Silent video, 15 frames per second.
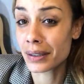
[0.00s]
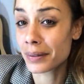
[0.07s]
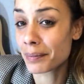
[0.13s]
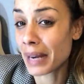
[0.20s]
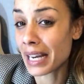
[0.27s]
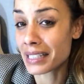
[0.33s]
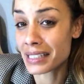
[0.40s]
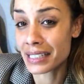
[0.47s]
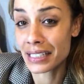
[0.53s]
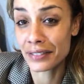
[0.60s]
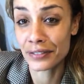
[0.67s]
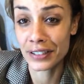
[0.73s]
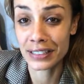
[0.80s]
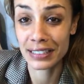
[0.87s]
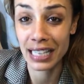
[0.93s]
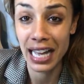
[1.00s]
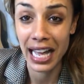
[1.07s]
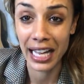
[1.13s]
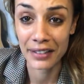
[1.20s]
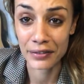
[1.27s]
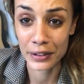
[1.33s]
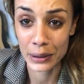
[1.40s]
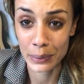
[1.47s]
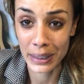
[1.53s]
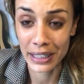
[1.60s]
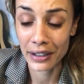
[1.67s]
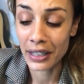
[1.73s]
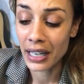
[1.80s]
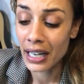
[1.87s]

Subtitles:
makes a difference everywhere.